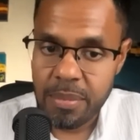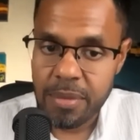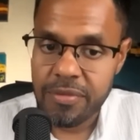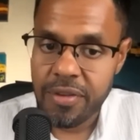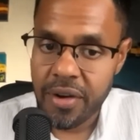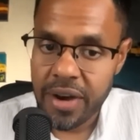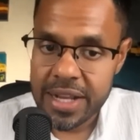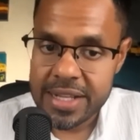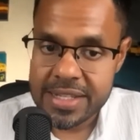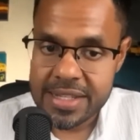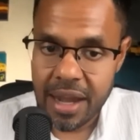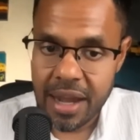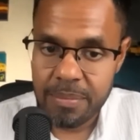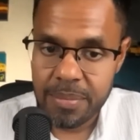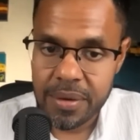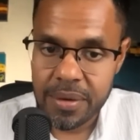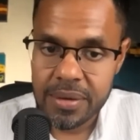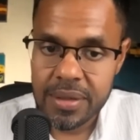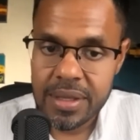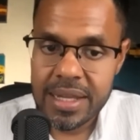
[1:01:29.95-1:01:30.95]
For
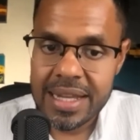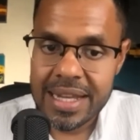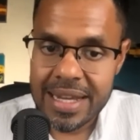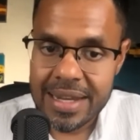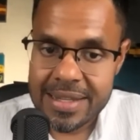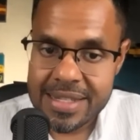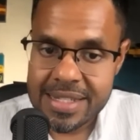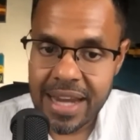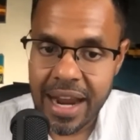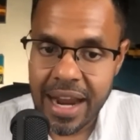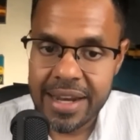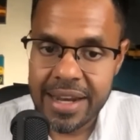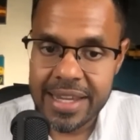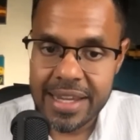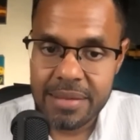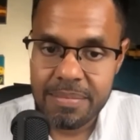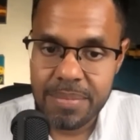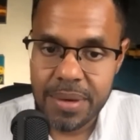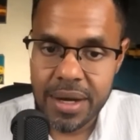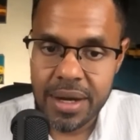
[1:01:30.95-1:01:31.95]
example, a study
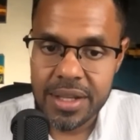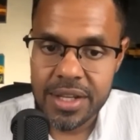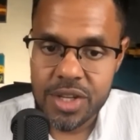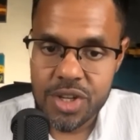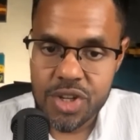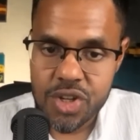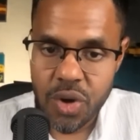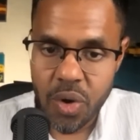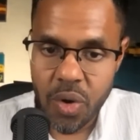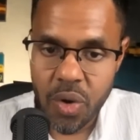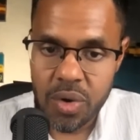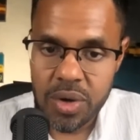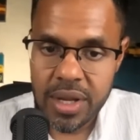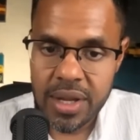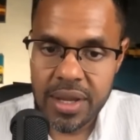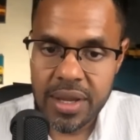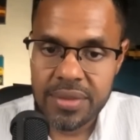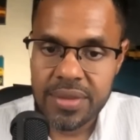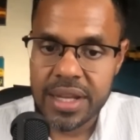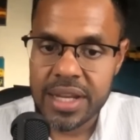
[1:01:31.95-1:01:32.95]
in Berlin showed
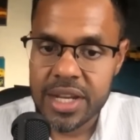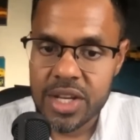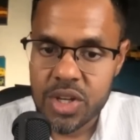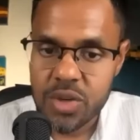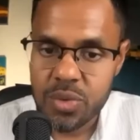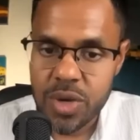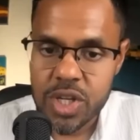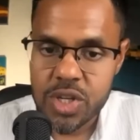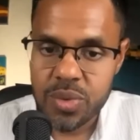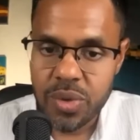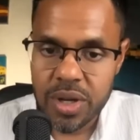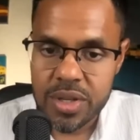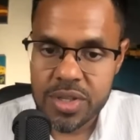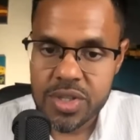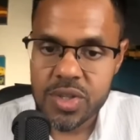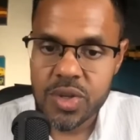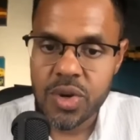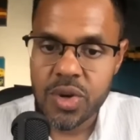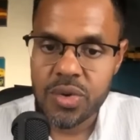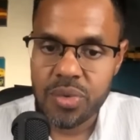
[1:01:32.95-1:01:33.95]
that
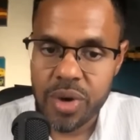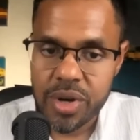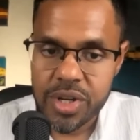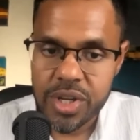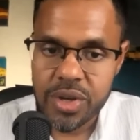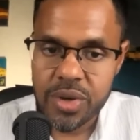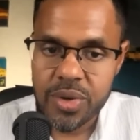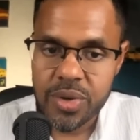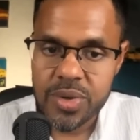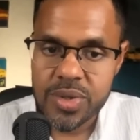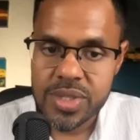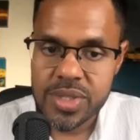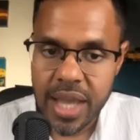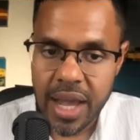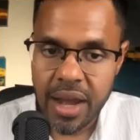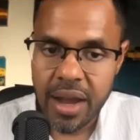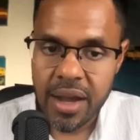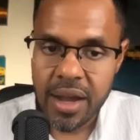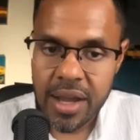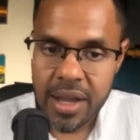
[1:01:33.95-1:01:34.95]
individuals could reduce
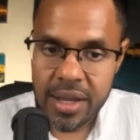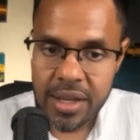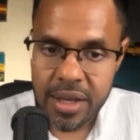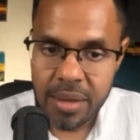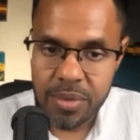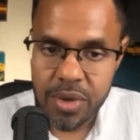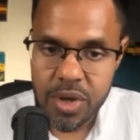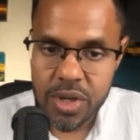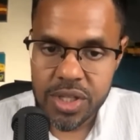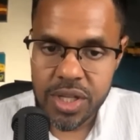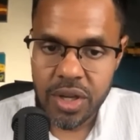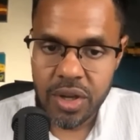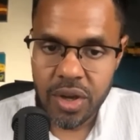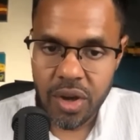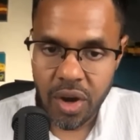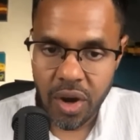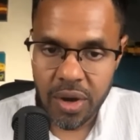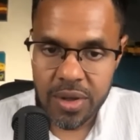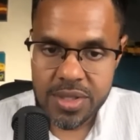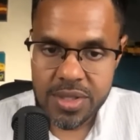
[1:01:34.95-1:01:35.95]
their commuting
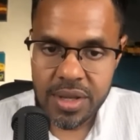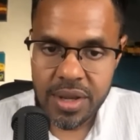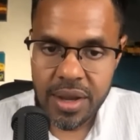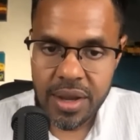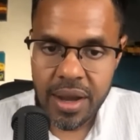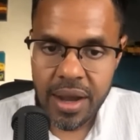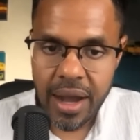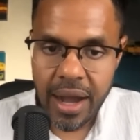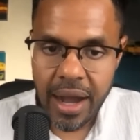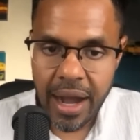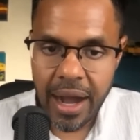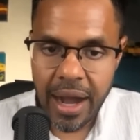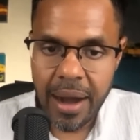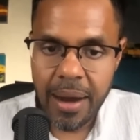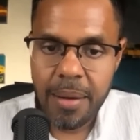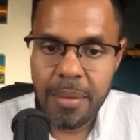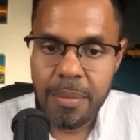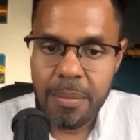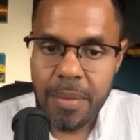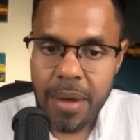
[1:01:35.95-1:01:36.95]
costs
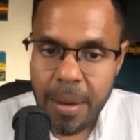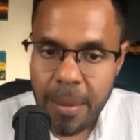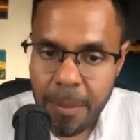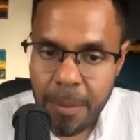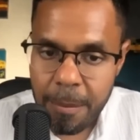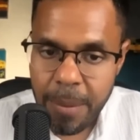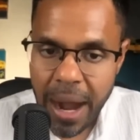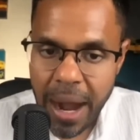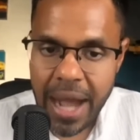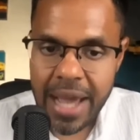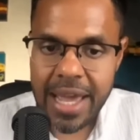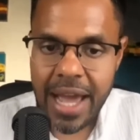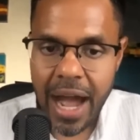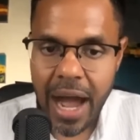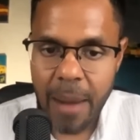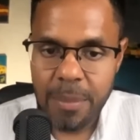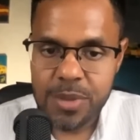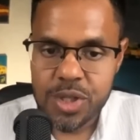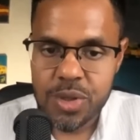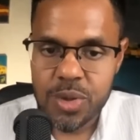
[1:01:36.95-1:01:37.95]
by
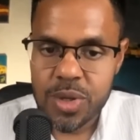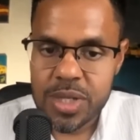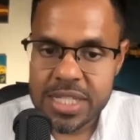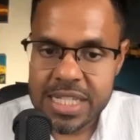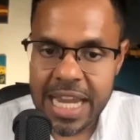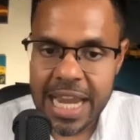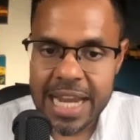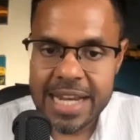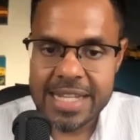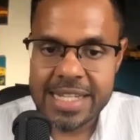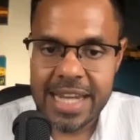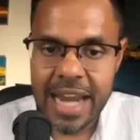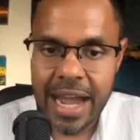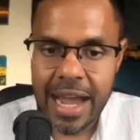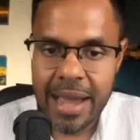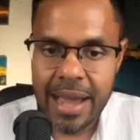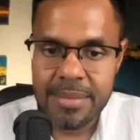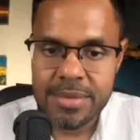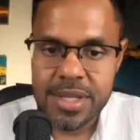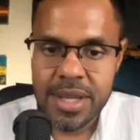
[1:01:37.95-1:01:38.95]
up to 10
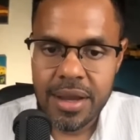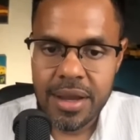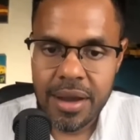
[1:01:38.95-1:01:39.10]
times